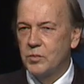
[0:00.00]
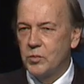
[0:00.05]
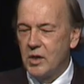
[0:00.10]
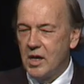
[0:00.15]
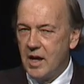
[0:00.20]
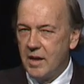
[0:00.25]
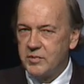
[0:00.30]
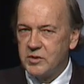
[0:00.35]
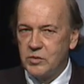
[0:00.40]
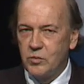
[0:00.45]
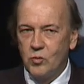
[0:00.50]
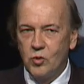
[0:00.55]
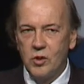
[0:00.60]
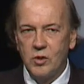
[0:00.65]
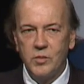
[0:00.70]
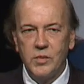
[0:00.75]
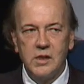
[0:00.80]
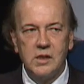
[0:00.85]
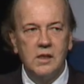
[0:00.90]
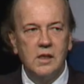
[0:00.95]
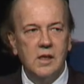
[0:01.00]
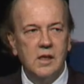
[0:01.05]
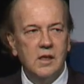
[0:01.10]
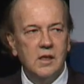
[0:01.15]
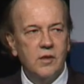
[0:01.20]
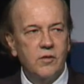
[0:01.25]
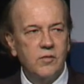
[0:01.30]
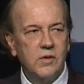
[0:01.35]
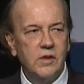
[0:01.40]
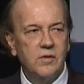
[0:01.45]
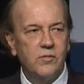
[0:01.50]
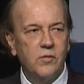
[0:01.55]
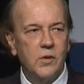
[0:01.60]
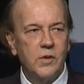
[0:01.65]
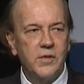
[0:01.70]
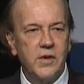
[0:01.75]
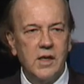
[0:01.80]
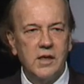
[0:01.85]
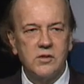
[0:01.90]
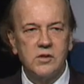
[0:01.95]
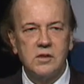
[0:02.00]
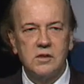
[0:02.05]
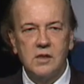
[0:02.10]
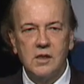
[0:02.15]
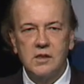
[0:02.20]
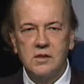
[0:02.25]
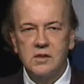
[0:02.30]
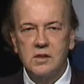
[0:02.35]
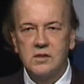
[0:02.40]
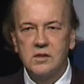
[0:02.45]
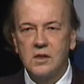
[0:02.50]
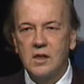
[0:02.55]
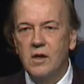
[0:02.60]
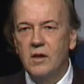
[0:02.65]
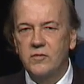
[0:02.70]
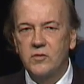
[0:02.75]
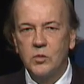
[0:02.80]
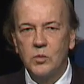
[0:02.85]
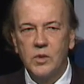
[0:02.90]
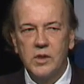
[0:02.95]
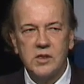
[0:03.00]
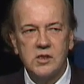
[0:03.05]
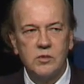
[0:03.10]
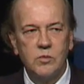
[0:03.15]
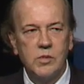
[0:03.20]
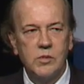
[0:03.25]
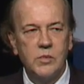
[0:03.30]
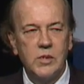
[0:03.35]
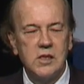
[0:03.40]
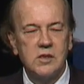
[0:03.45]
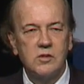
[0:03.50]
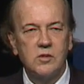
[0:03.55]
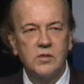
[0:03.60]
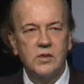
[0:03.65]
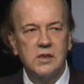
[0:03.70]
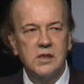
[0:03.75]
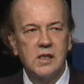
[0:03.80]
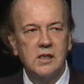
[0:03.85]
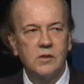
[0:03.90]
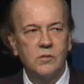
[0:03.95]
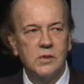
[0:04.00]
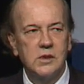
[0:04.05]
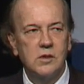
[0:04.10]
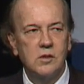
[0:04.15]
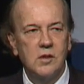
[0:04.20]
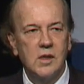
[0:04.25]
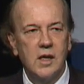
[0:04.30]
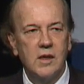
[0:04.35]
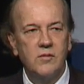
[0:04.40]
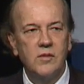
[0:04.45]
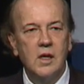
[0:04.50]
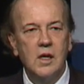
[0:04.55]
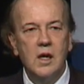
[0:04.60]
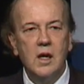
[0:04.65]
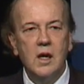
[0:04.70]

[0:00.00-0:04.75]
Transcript: perhaps more, but 3,000 to 4,000 tons is a comfortable estimate based on the data we do have.